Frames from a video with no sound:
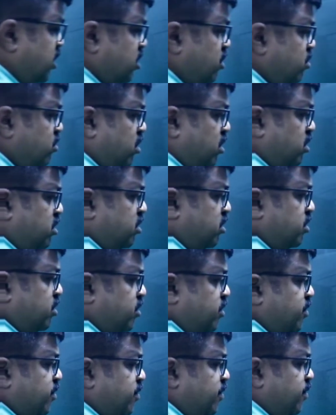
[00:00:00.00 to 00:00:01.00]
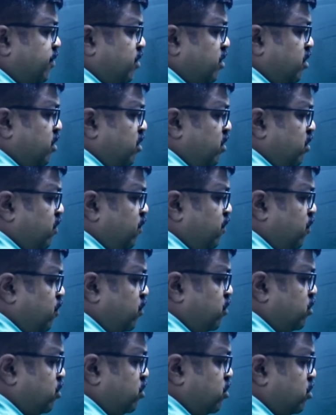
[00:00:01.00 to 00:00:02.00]
charge Q naught,
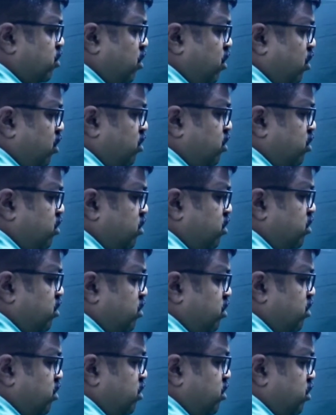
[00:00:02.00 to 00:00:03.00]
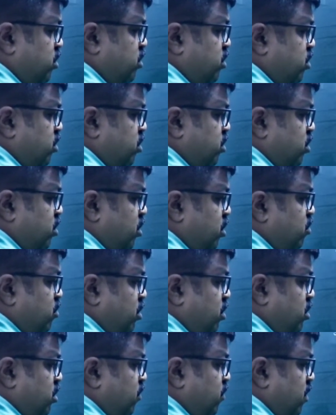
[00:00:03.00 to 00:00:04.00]
force on Q
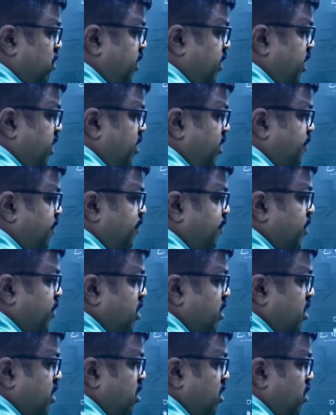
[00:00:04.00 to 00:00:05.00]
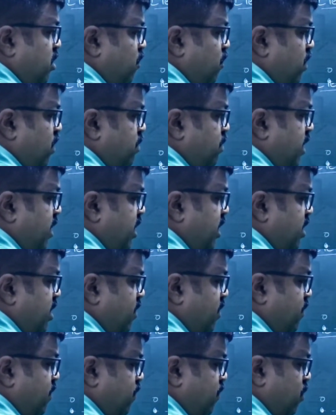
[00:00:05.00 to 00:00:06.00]
naught will be 1 by
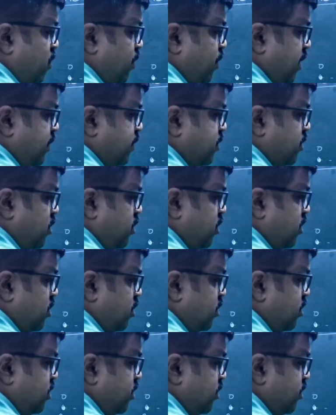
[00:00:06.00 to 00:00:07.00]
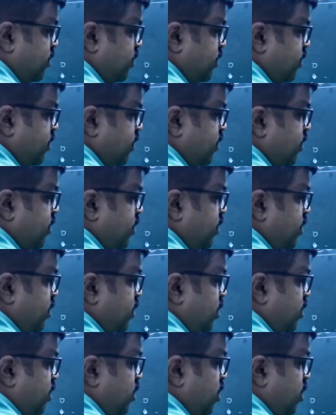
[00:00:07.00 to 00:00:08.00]
4 pi epsilon naught
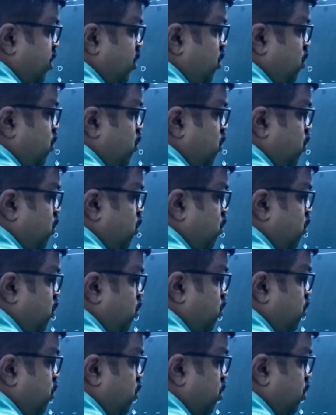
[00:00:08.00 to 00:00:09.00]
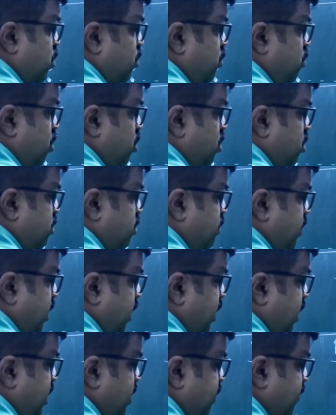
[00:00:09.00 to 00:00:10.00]
Q naught
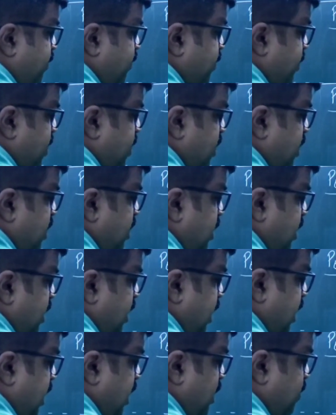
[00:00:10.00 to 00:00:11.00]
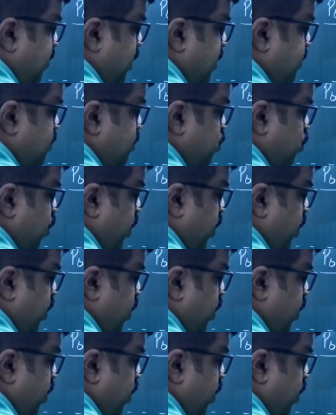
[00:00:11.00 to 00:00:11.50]
by r prime